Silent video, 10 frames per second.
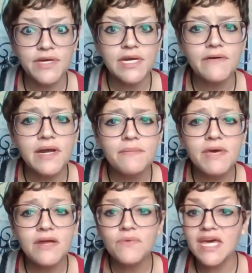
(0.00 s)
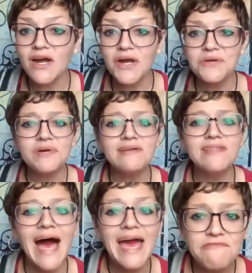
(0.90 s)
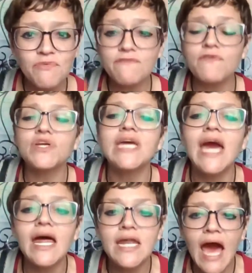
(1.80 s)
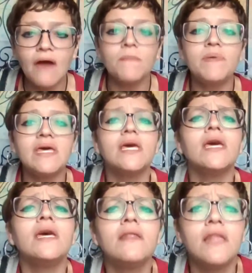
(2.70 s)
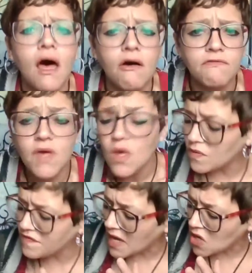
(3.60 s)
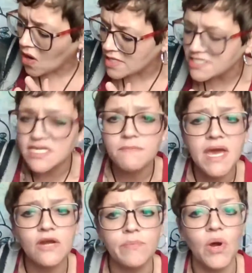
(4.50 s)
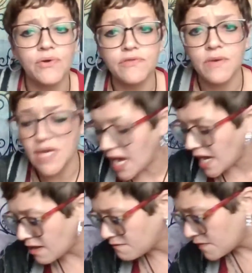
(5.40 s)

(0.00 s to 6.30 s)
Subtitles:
You know what I mean? We get on to real life. We forget how to be in love with that constant mate or partner that we have.